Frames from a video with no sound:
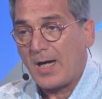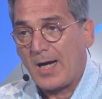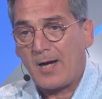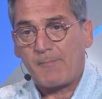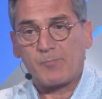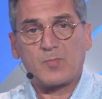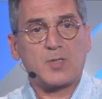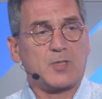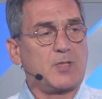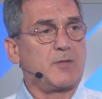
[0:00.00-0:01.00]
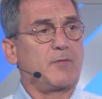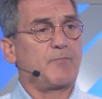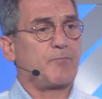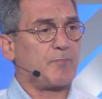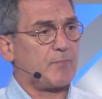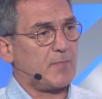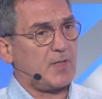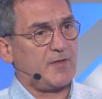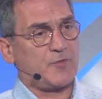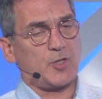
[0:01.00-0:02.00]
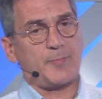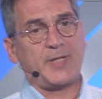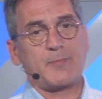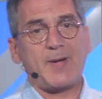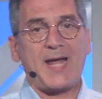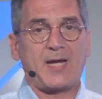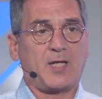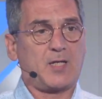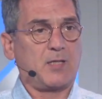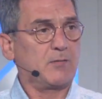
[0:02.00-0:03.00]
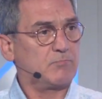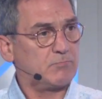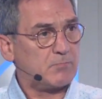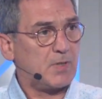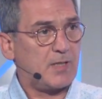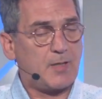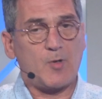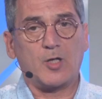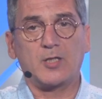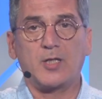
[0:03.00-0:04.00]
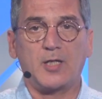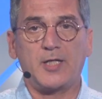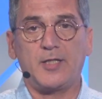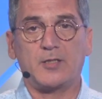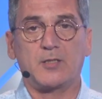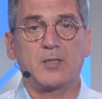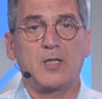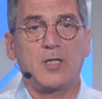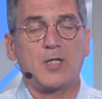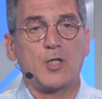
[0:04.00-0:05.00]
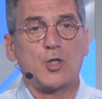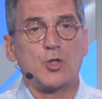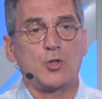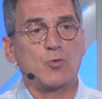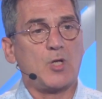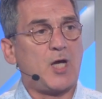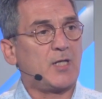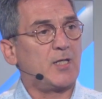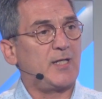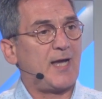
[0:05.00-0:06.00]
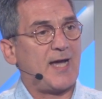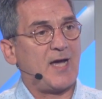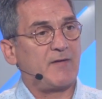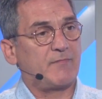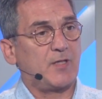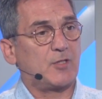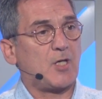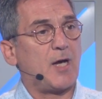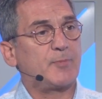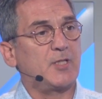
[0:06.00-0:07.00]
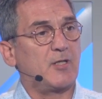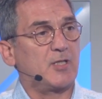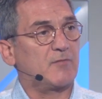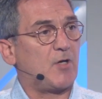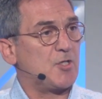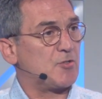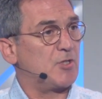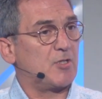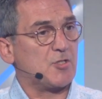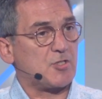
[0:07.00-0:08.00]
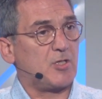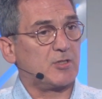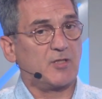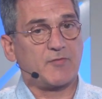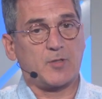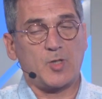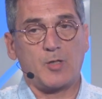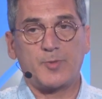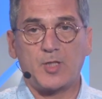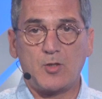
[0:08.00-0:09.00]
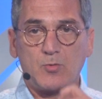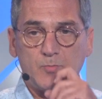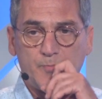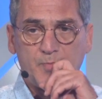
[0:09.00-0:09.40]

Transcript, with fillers: Um, if you're a big bank among the elite, you likely have a top-tier advisory consulting firm helping you.